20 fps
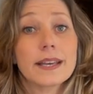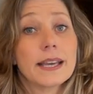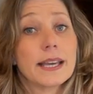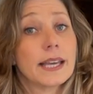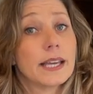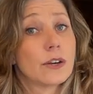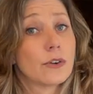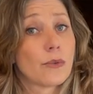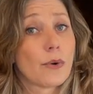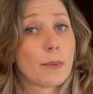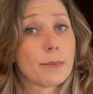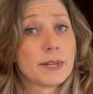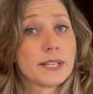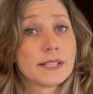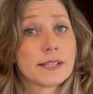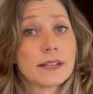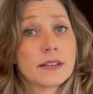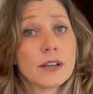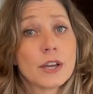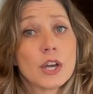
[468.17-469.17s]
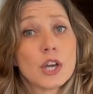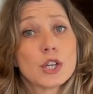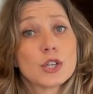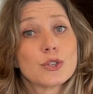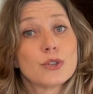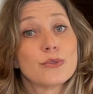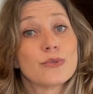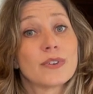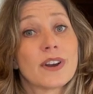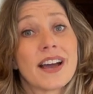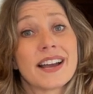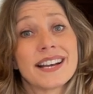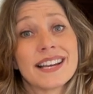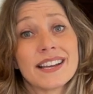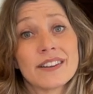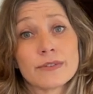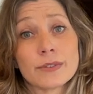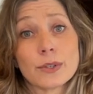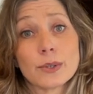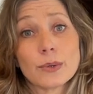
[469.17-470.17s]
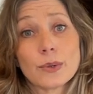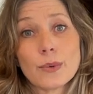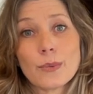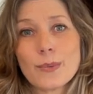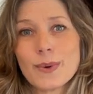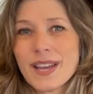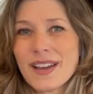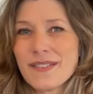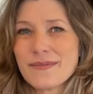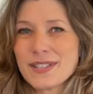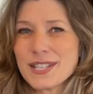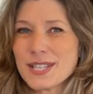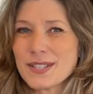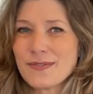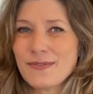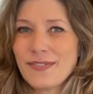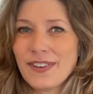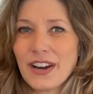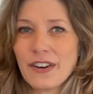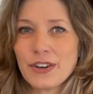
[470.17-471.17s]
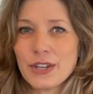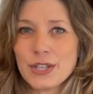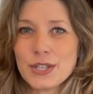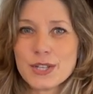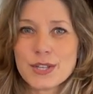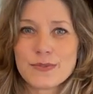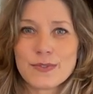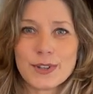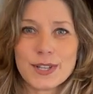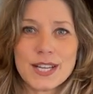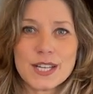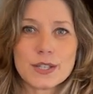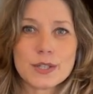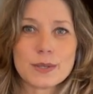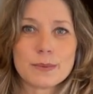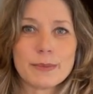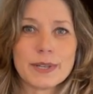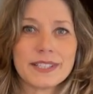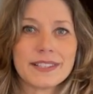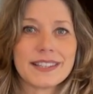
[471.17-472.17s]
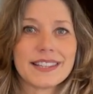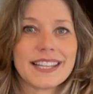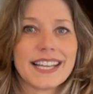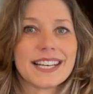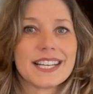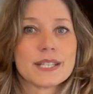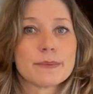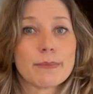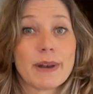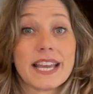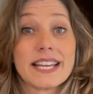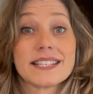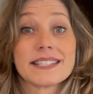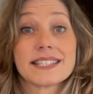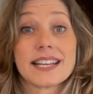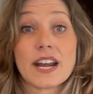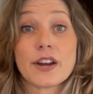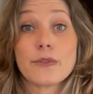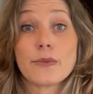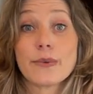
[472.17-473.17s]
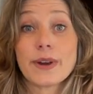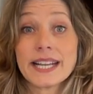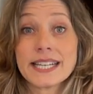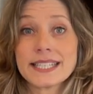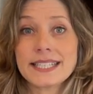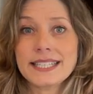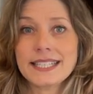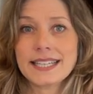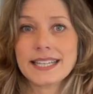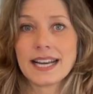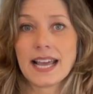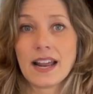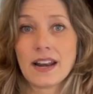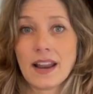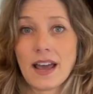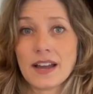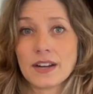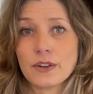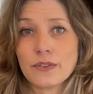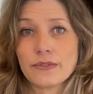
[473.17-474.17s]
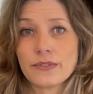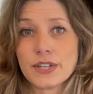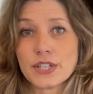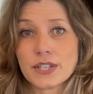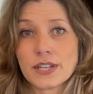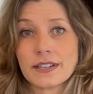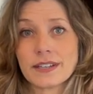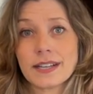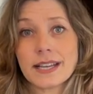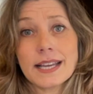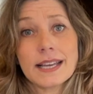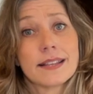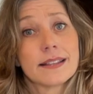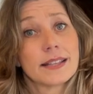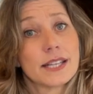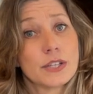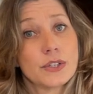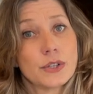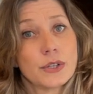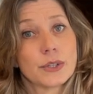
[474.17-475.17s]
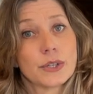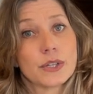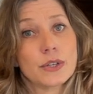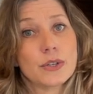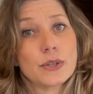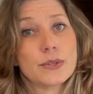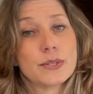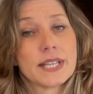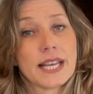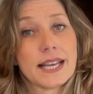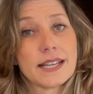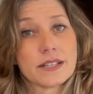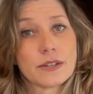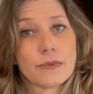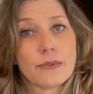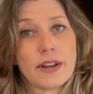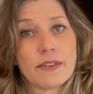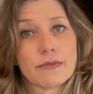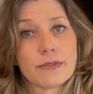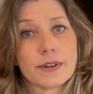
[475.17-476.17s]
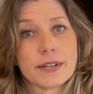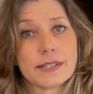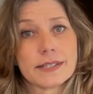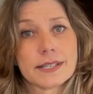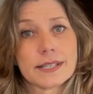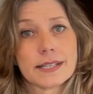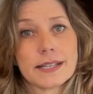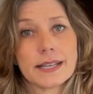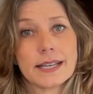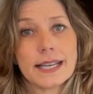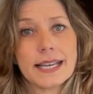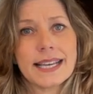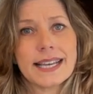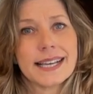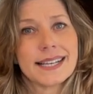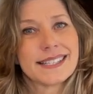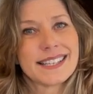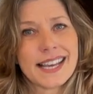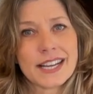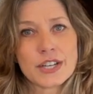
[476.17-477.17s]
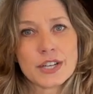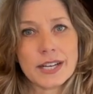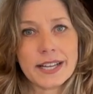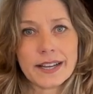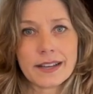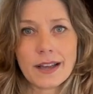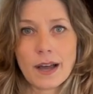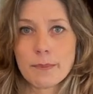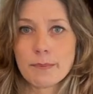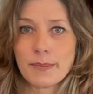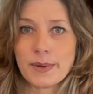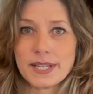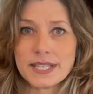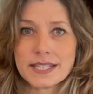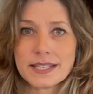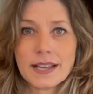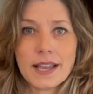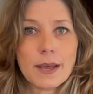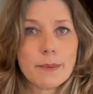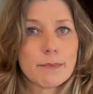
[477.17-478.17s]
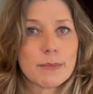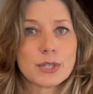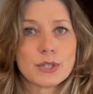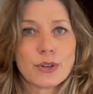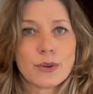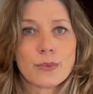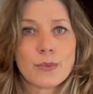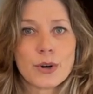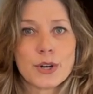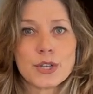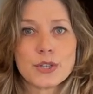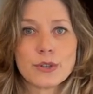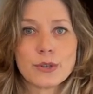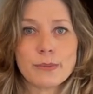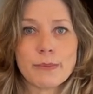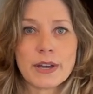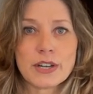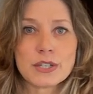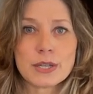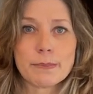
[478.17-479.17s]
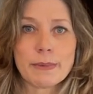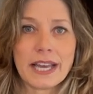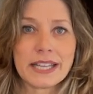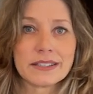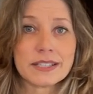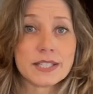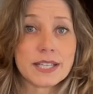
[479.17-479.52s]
In a Robinson, to fly level, we have this very useful instrument that is placed directly in our line of vision that you can use as a reference. It's actually a compass, but don't worry too much about the